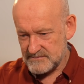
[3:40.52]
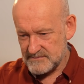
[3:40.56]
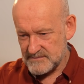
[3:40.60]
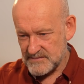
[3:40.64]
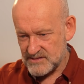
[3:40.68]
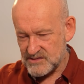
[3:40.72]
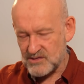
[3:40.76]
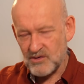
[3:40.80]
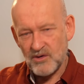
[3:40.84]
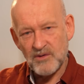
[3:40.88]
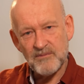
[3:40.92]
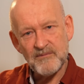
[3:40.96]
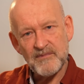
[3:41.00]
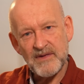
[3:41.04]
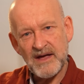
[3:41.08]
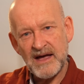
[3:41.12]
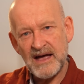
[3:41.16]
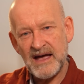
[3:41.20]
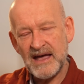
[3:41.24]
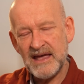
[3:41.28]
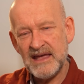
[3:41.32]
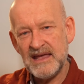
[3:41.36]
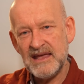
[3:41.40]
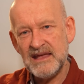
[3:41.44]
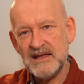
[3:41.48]
So
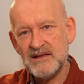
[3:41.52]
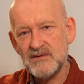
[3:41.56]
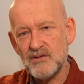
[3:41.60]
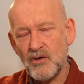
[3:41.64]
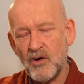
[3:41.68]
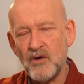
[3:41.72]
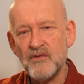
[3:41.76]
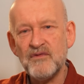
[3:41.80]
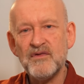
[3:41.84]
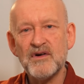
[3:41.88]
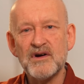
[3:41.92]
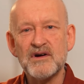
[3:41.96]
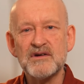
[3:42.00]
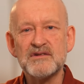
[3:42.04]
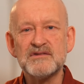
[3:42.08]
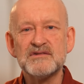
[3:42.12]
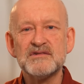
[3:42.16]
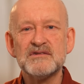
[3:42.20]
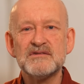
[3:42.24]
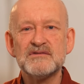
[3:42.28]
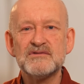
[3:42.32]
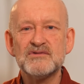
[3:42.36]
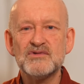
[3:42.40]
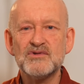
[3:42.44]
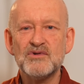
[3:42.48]
I offered
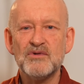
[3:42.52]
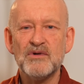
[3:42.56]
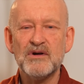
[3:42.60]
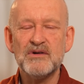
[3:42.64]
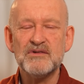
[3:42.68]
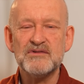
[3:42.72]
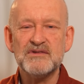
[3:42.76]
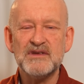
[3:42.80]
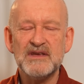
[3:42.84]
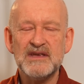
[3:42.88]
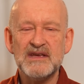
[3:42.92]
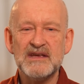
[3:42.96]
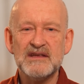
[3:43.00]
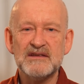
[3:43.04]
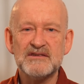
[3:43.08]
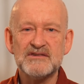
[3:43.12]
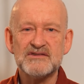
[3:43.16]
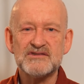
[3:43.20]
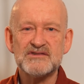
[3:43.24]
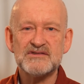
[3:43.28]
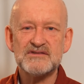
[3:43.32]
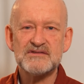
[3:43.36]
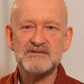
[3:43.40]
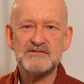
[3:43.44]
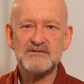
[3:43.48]
to go out to
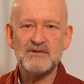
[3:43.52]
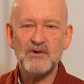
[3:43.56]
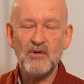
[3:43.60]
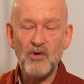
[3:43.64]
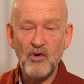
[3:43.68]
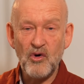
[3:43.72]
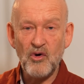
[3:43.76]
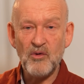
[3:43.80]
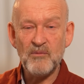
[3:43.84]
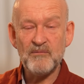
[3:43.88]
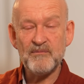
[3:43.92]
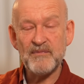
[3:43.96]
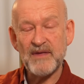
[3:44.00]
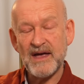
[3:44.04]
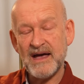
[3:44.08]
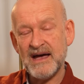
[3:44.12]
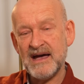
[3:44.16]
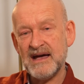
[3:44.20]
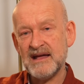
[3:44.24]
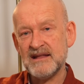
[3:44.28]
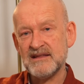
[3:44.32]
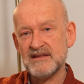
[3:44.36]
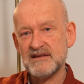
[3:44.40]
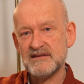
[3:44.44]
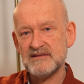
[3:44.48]
Ian's home
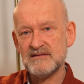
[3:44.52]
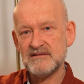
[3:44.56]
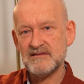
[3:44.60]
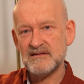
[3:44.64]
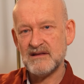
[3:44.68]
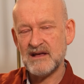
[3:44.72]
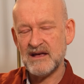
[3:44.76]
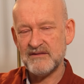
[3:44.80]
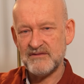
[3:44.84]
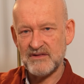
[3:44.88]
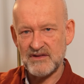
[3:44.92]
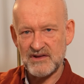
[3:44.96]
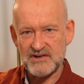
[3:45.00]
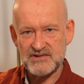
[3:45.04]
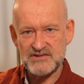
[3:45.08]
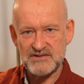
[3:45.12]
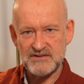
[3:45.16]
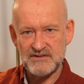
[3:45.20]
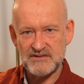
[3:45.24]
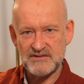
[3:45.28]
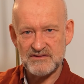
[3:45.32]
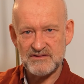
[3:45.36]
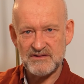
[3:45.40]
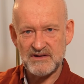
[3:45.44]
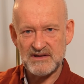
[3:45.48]
and have a
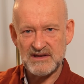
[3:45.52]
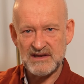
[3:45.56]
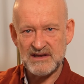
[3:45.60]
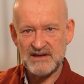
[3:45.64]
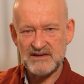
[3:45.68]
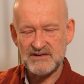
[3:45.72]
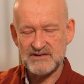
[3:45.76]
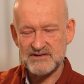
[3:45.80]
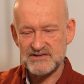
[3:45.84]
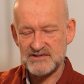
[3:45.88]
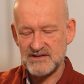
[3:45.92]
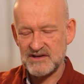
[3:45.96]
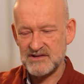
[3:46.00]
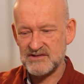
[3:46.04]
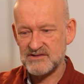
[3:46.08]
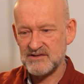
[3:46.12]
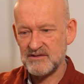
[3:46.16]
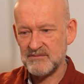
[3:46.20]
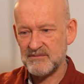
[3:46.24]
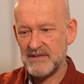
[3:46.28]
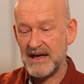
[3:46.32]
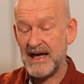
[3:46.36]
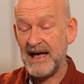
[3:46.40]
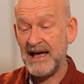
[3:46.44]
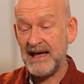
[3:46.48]
listen to Ian's
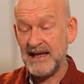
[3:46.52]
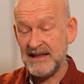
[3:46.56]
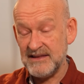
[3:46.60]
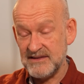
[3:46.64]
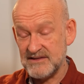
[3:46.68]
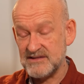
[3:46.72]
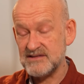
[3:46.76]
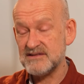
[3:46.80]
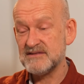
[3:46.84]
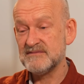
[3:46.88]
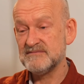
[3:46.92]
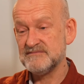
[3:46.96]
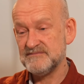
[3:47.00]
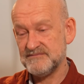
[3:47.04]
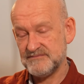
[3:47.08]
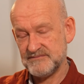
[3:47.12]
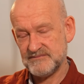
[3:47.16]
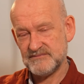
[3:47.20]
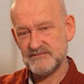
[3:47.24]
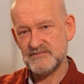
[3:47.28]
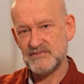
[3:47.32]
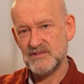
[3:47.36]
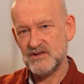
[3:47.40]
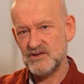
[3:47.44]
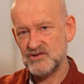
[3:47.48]
system. And
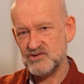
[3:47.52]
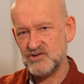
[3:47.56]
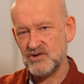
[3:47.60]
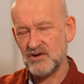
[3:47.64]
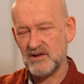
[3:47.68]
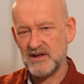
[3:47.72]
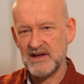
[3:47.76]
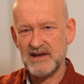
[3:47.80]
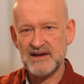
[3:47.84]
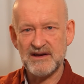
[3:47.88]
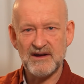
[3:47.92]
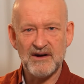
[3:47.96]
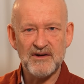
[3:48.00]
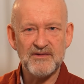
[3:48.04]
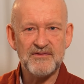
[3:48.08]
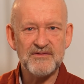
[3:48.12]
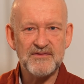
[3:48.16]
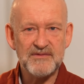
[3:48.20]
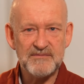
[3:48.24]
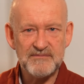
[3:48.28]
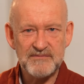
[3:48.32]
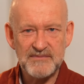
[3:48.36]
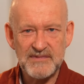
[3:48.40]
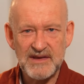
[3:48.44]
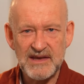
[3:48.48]
surely enough,
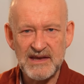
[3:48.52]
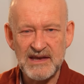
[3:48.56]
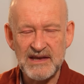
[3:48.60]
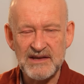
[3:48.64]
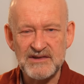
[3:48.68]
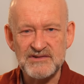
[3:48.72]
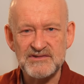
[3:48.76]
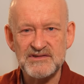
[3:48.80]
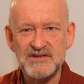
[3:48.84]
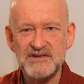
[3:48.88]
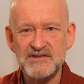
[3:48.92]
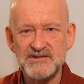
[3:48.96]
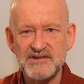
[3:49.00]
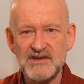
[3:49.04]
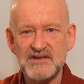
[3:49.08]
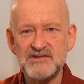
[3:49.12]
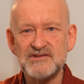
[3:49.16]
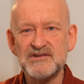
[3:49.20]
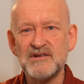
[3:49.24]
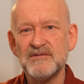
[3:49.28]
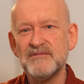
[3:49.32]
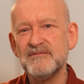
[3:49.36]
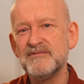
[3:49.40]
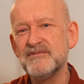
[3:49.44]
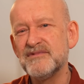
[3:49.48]
Ian's
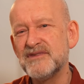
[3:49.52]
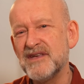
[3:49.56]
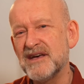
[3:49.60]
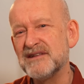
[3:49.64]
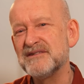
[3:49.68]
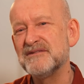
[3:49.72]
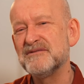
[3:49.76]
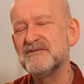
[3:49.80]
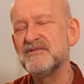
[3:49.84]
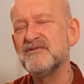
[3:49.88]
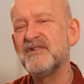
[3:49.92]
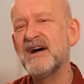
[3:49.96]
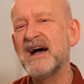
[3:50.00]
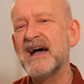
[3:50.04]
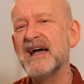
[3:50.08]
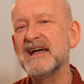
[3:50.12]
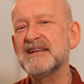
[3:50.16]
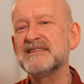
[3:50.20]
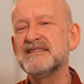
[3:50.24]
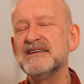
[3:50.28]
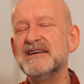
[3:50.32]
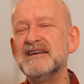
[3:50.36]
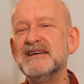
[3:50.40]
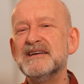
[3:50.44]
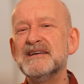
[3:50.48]
system did in
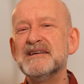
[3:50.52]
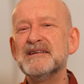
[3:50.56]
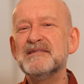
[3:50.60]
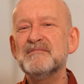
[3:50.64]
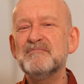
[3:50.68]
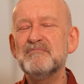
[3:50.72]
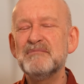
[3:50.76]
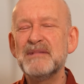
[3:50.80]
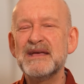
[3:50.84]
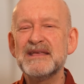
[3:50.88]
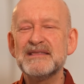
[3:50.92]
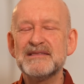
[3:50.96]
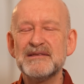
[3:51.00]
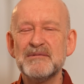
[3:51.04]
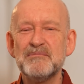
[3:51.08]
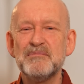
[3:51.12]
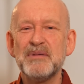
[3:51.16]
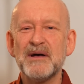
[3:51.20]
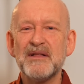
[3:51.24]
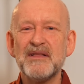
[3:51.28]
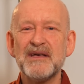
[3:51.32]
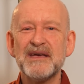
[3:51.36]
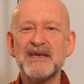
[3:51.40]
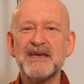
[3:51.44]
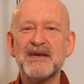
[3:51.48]
fact meet the
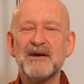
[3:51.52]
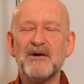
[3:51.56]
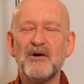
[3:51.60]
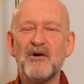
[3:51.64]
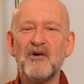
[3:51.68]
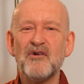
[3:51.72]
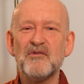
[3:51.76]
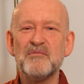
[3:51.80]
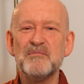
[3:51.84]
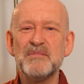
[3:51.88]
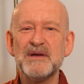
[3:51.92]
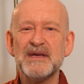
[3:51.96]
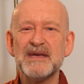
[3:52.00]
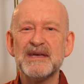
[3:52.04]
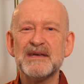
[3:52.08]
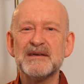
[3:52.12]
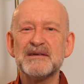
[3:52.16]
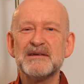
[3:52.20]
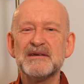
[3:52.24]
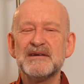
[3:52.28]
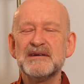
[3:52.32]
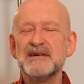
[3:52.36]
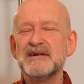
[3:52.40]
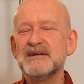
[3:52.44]
billing of being